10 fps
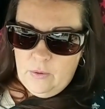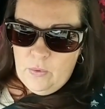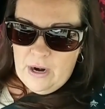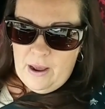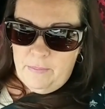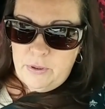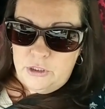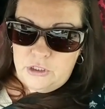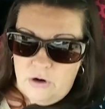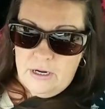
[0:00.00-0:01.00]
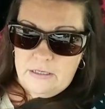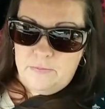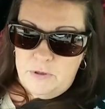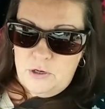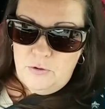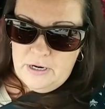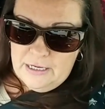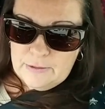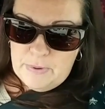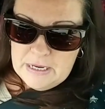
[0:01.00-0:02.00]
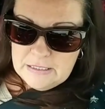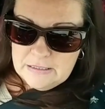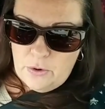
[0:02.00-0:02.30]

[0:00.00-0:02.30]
when I pushed on it to do the next piece,